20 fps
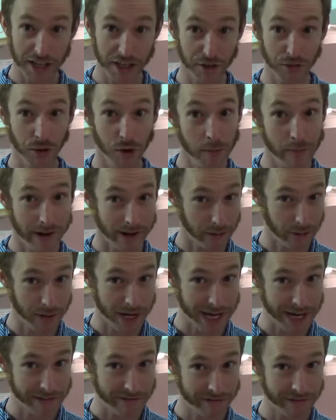The robot
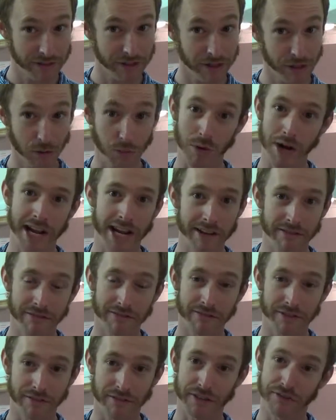wave. The wave
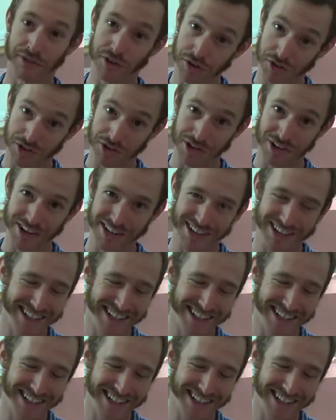of the future.